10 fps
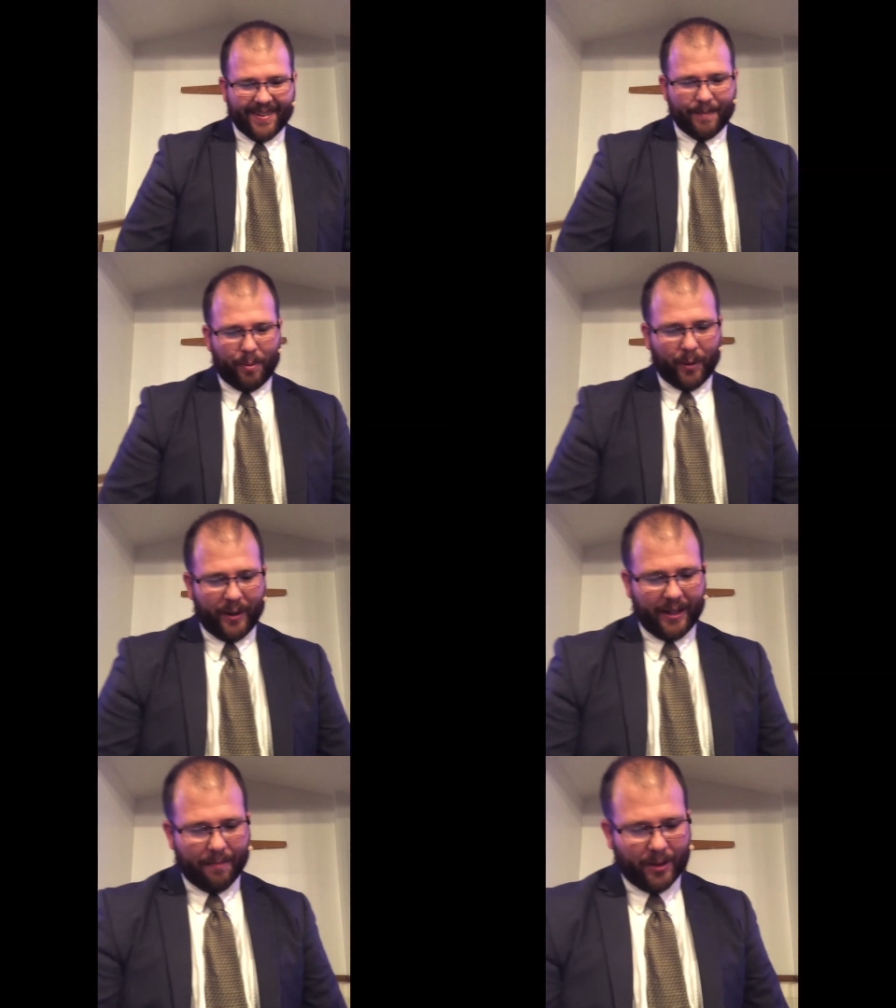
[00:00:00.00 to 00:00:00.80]

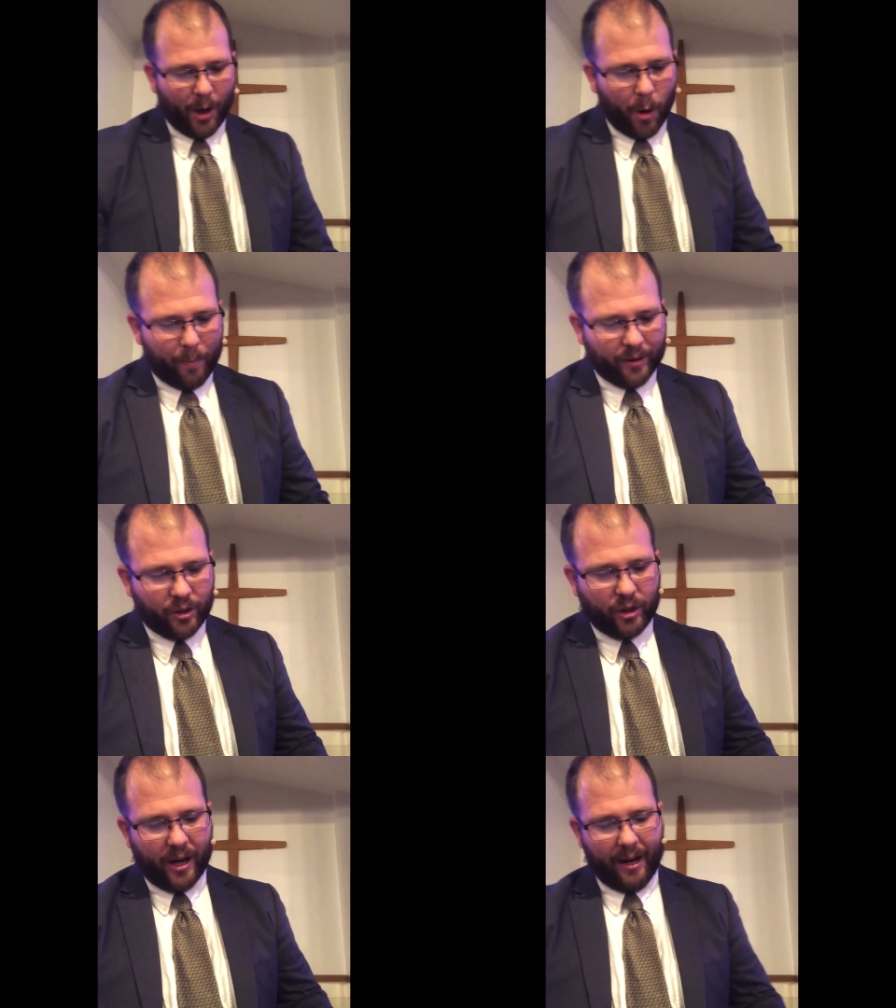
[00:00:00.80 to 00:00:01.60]
putting him to open
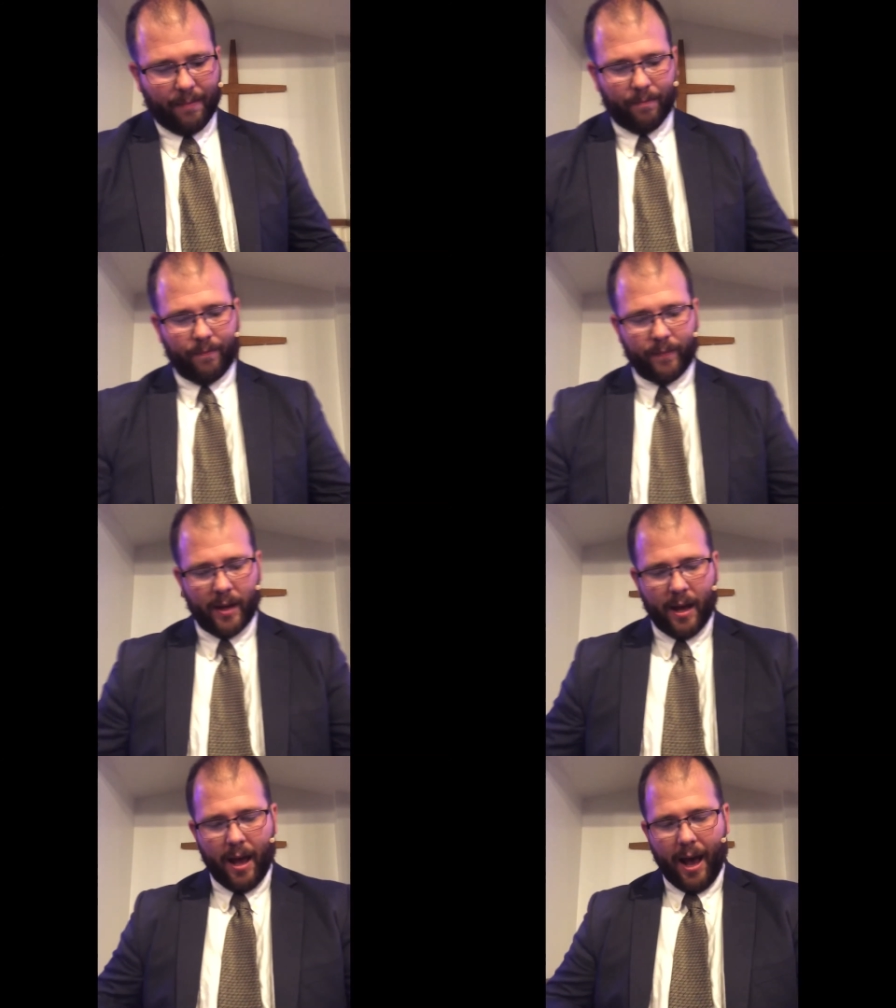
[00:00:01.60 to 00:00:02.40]
shame
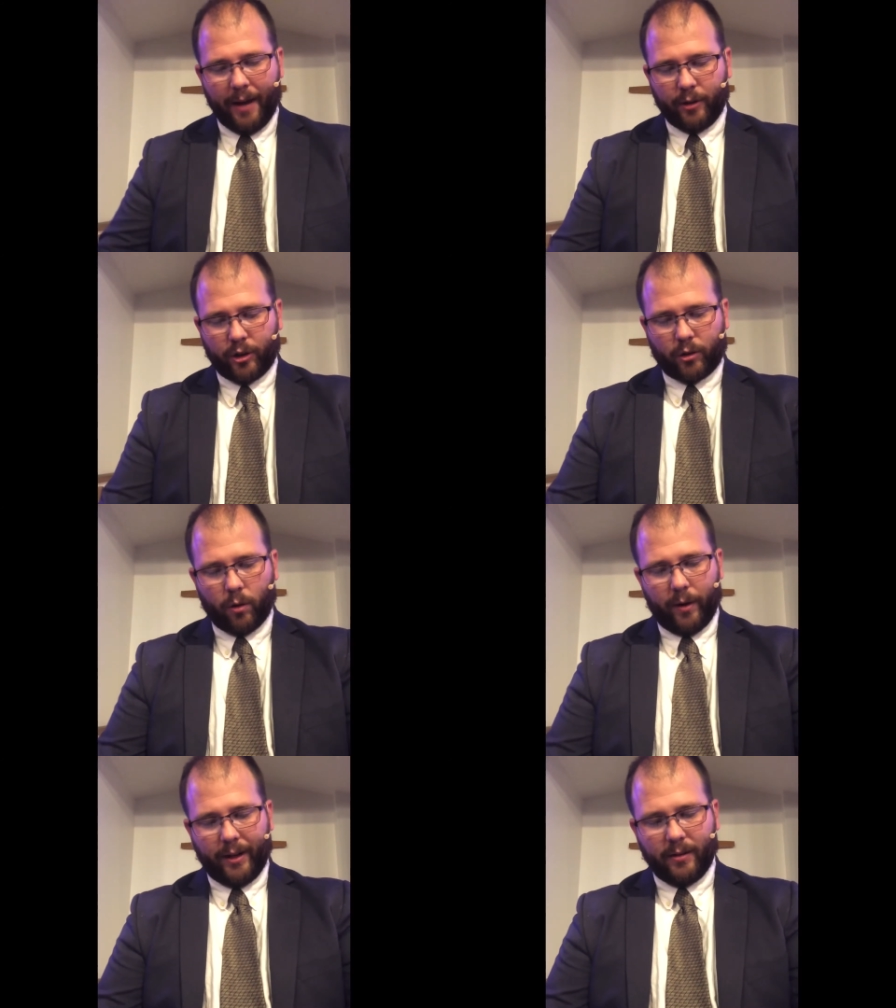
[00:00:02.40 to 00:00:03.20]
and
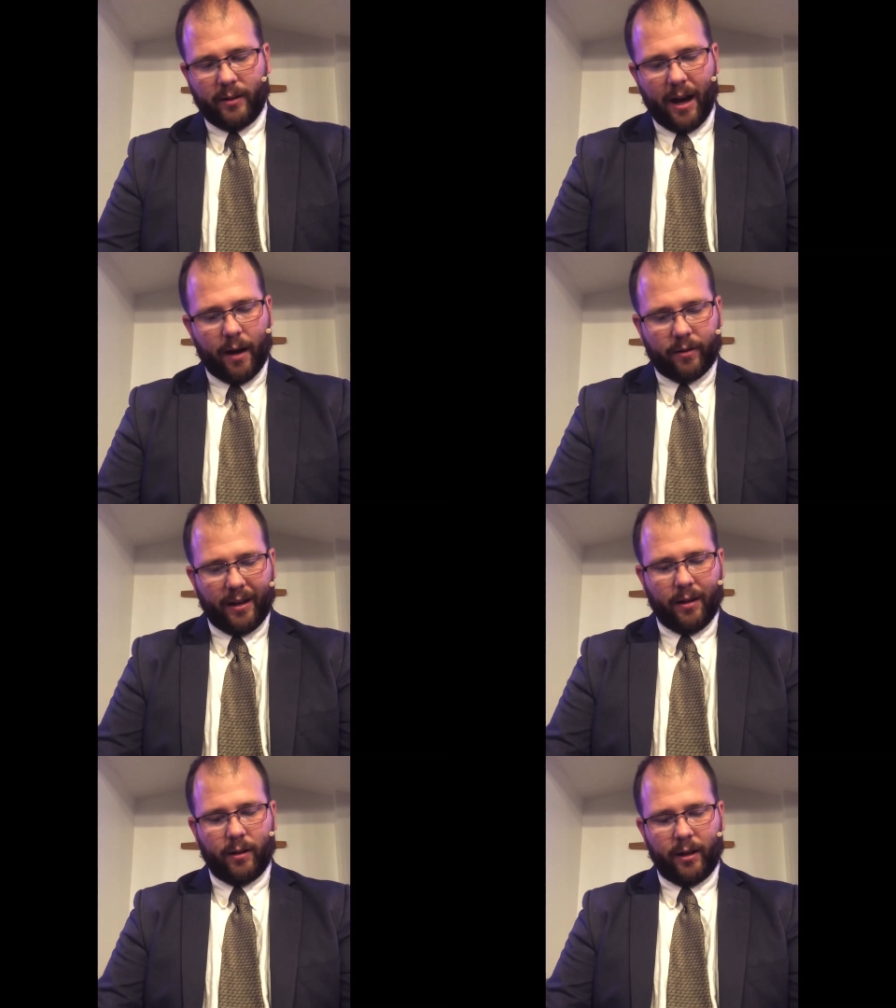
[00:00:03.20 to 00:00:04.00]
destroying death
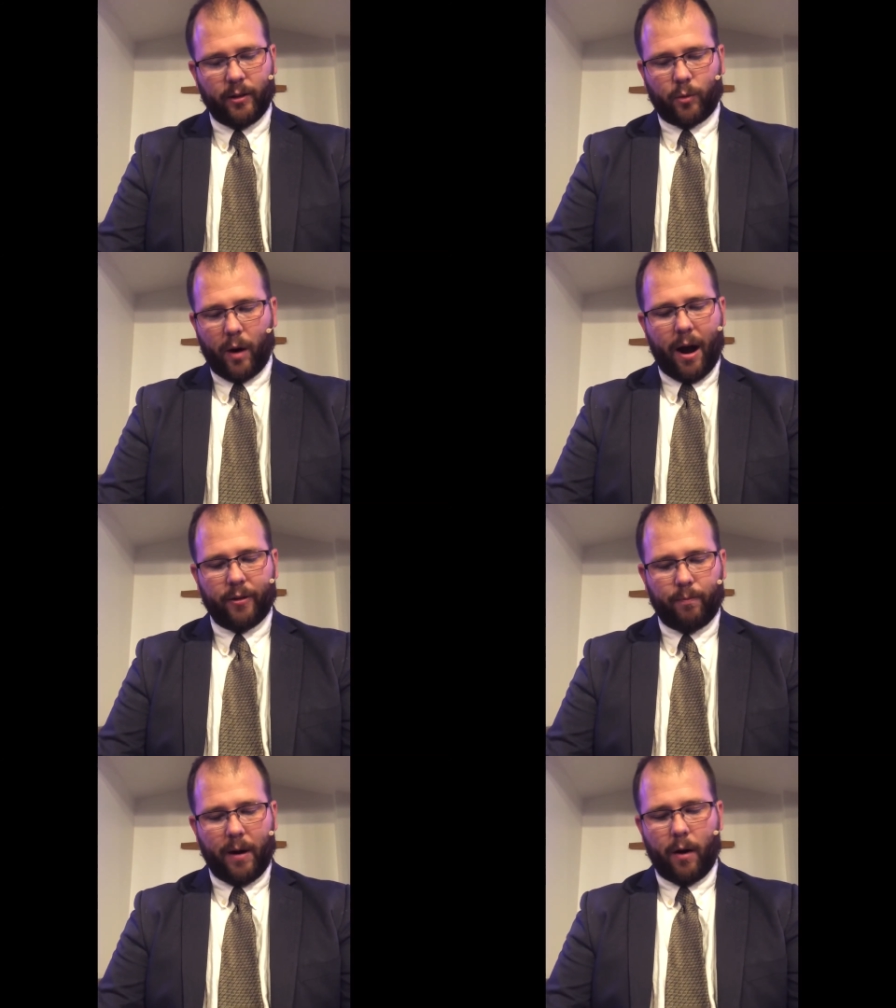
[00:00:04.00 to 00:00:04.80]
in his
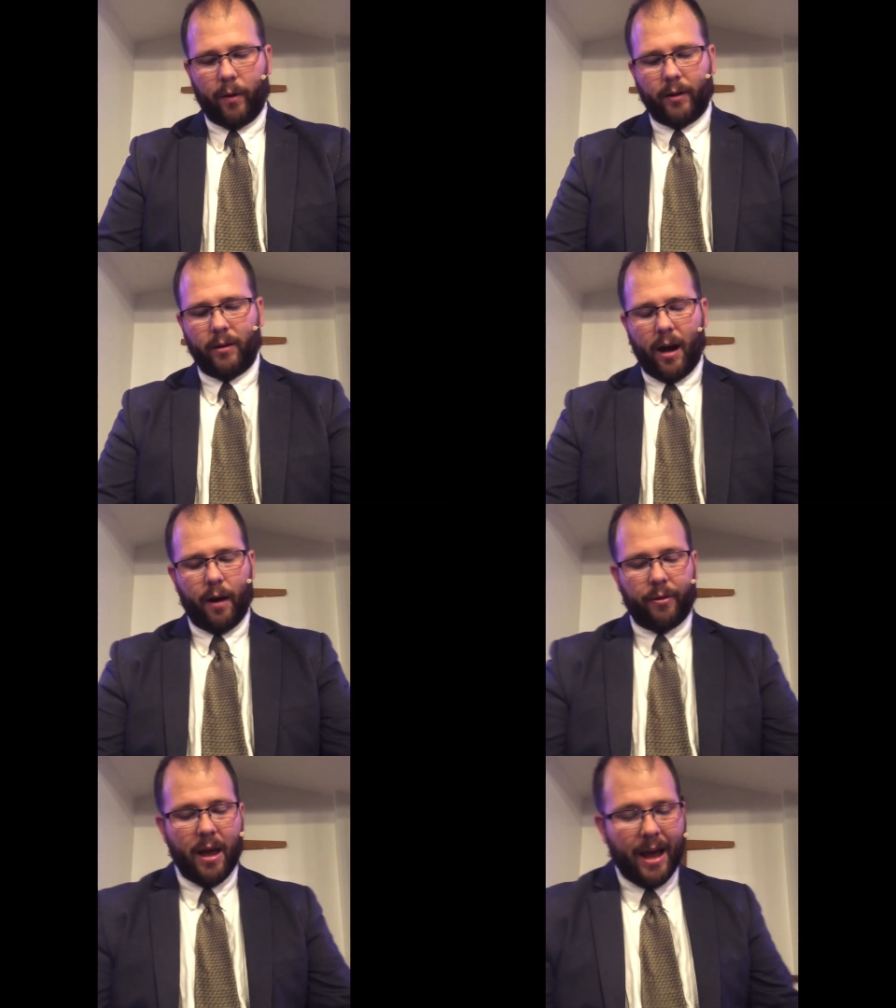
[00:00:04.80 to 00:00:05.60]
wrath bearing
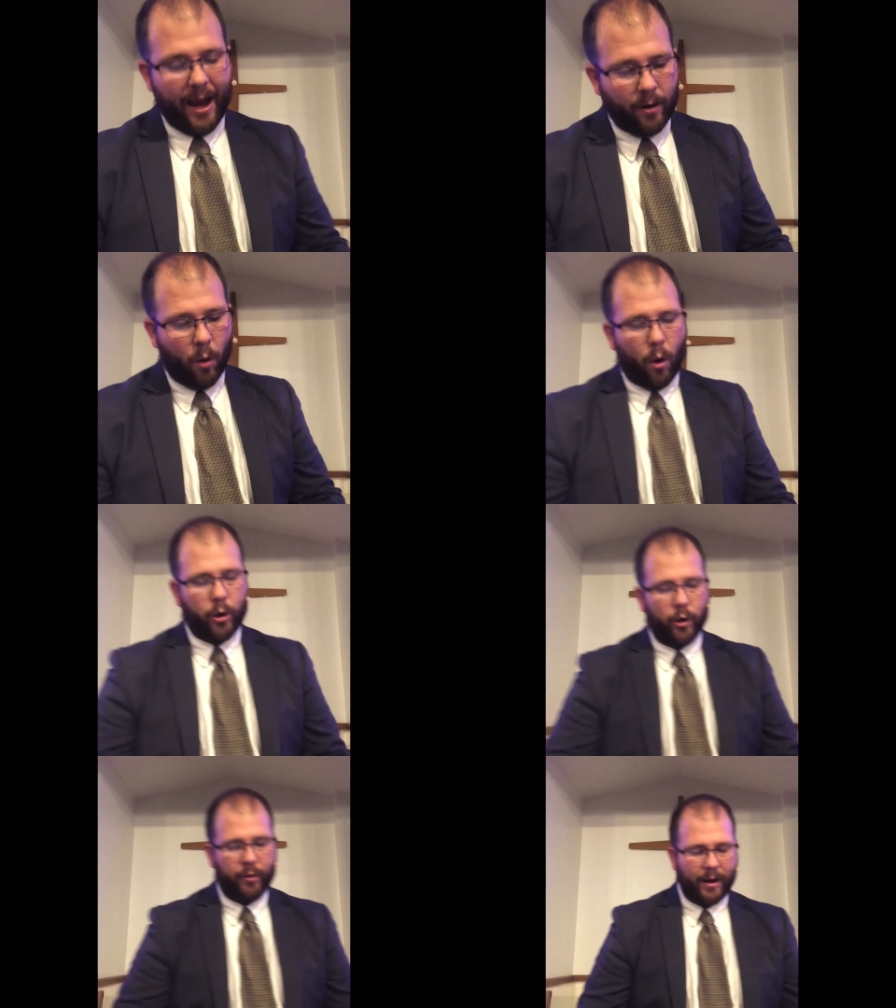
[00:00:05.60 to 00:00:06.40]
death, in
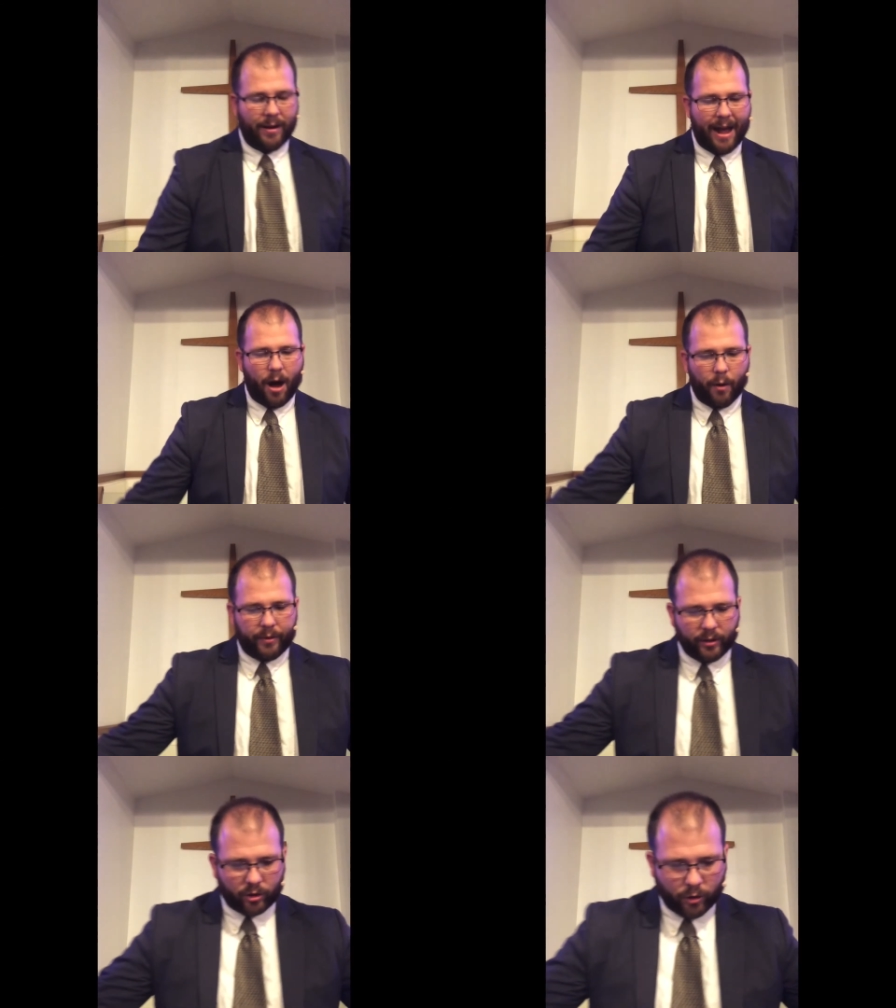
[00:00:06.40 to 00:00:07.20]
order that now
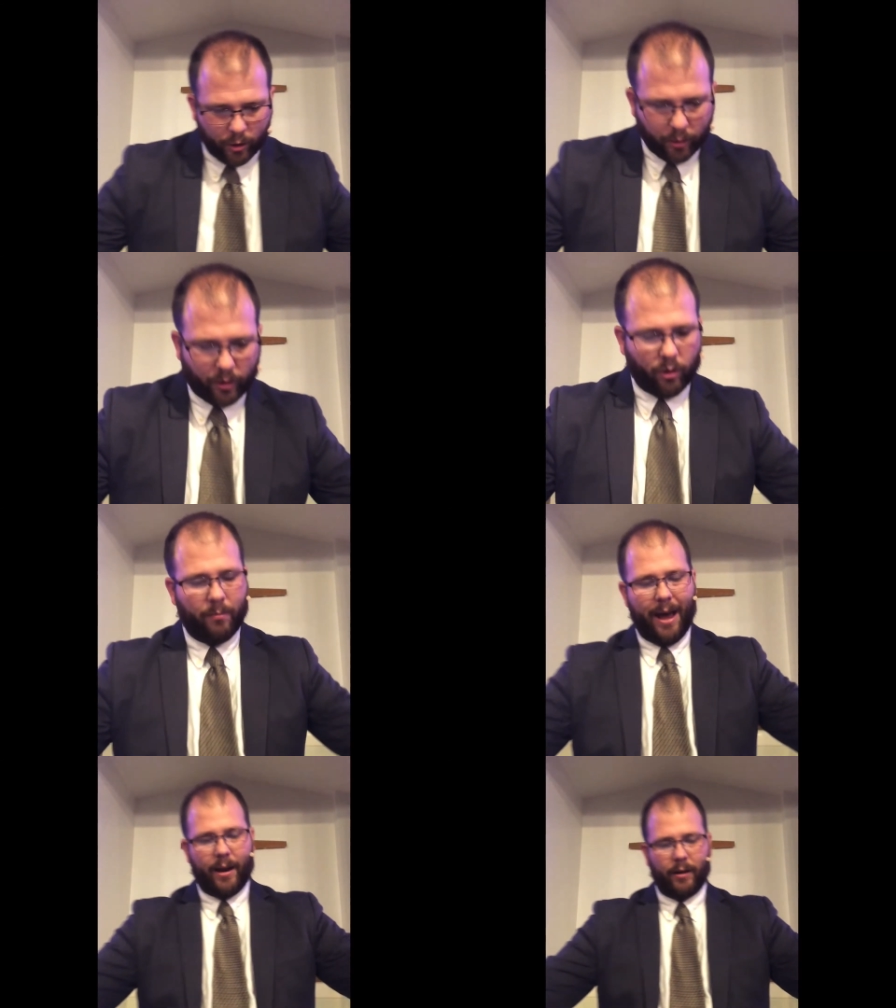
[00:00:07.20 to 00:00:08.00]
this new
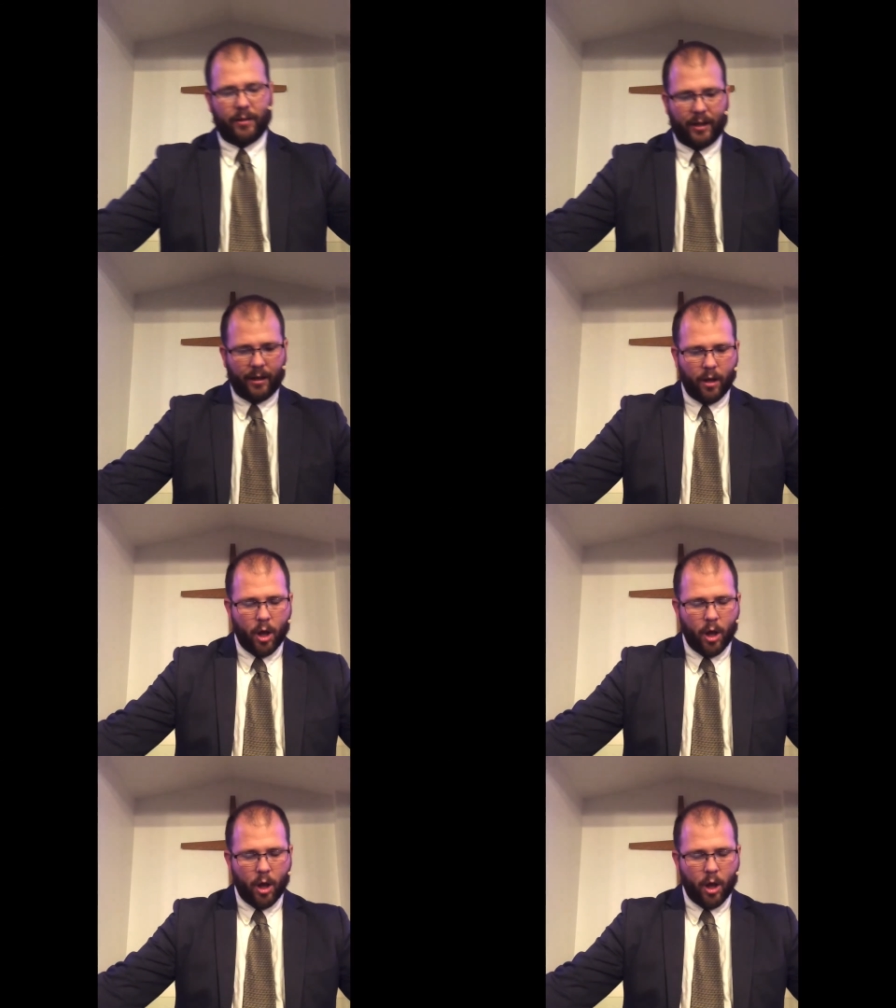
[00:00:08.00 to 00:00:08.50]
humanity,